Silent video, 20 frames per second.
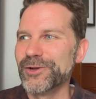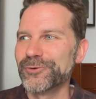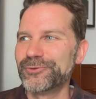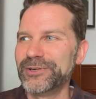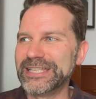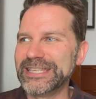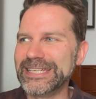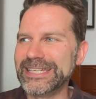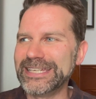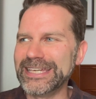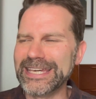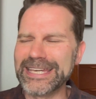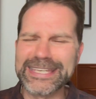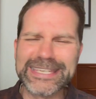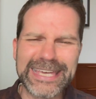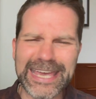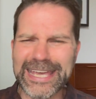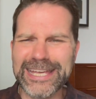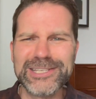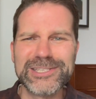really
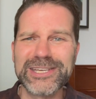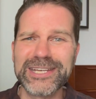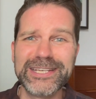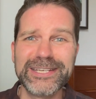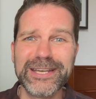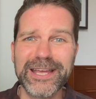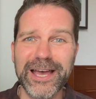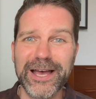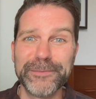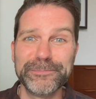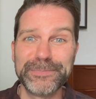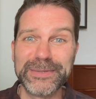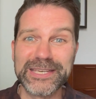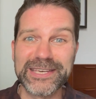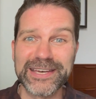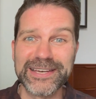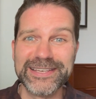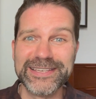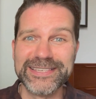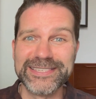engaging um,
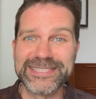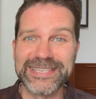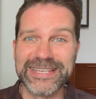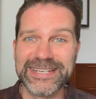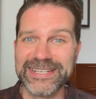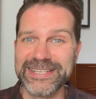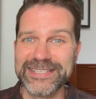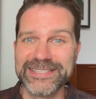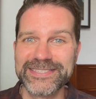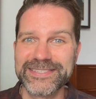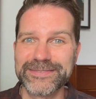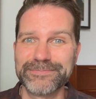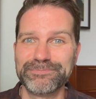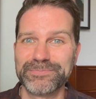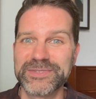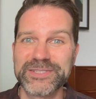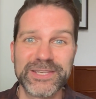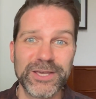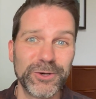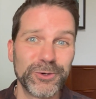because it is
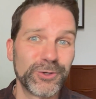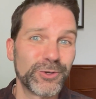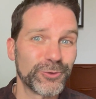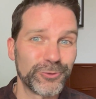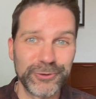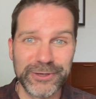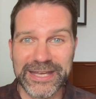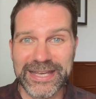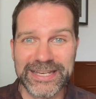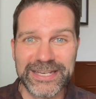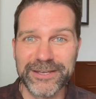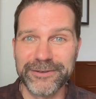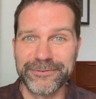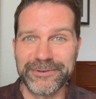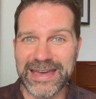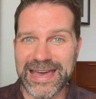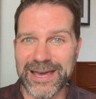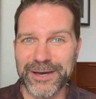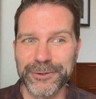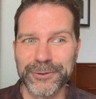so creative
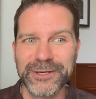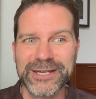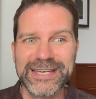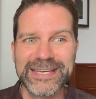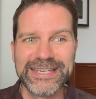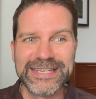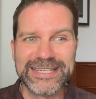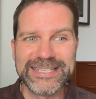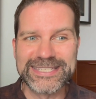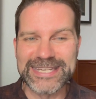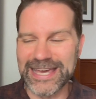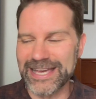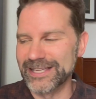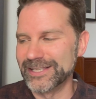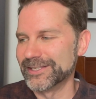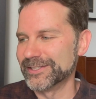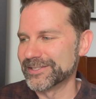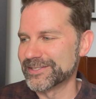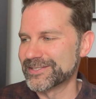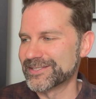how he
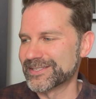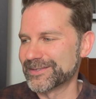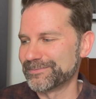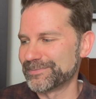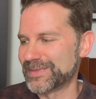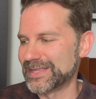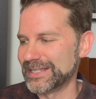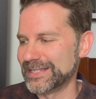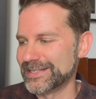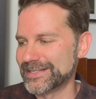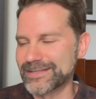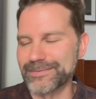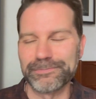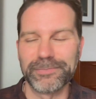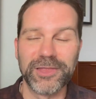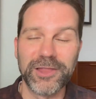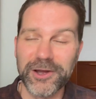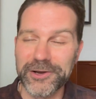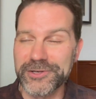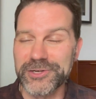tells these
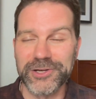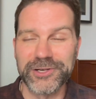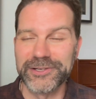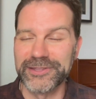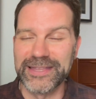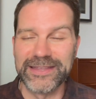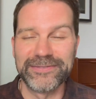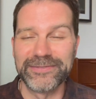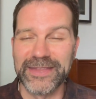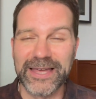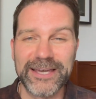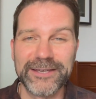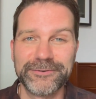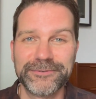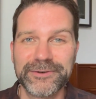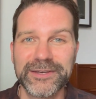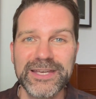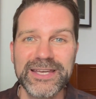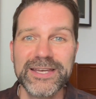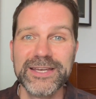larger than
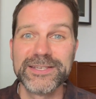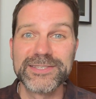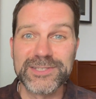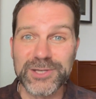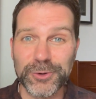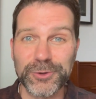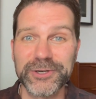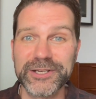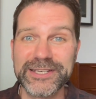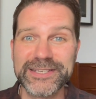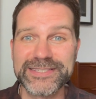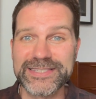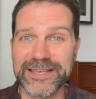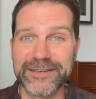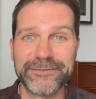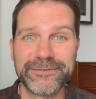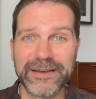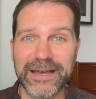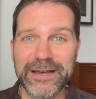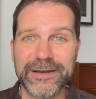life stories
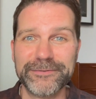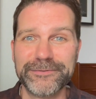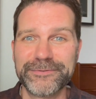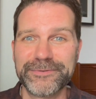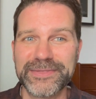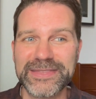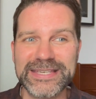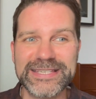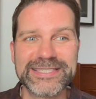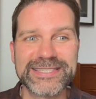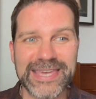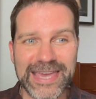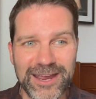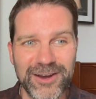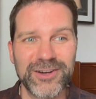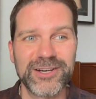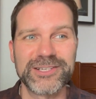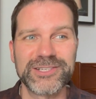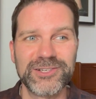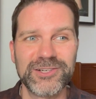of, of these
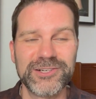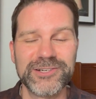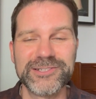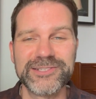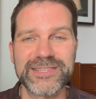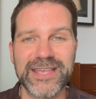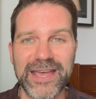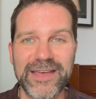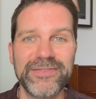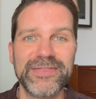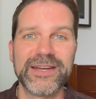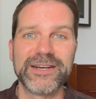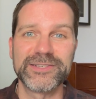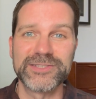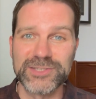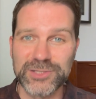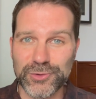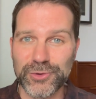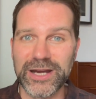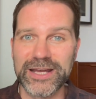characters and their
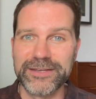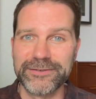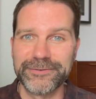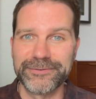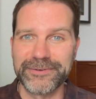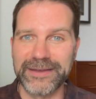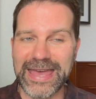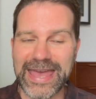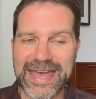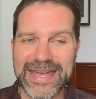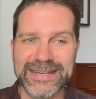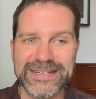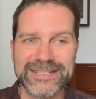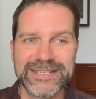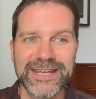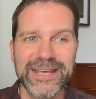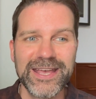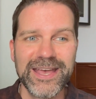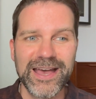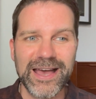strife
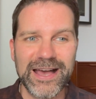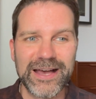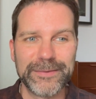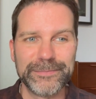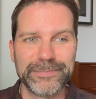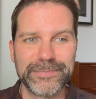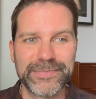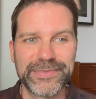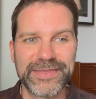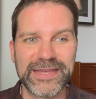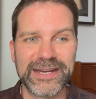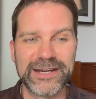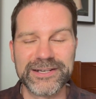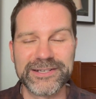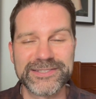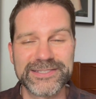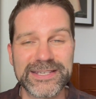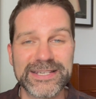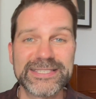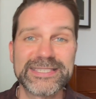and um, their
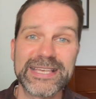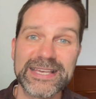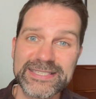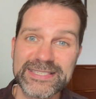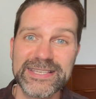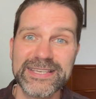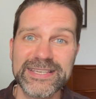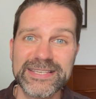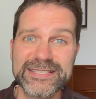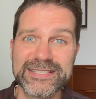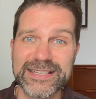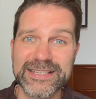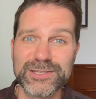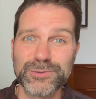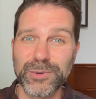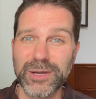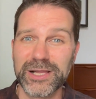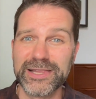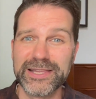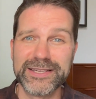successes
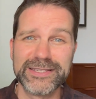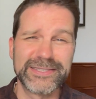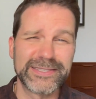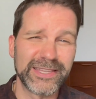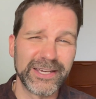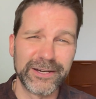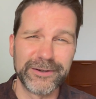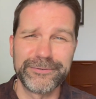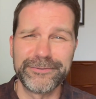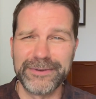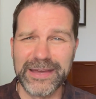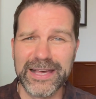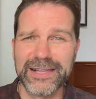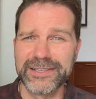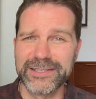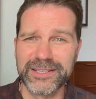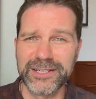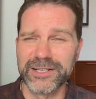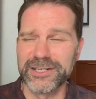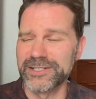as well as their
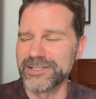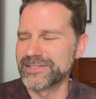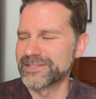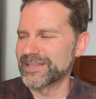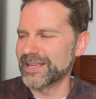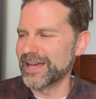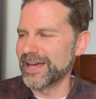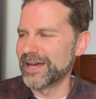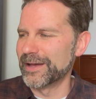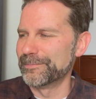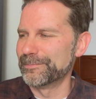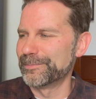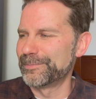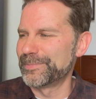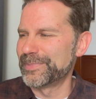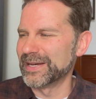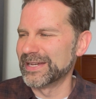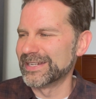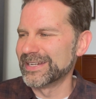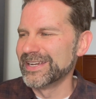failures. Um,
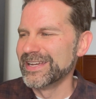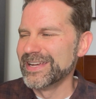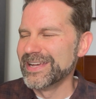but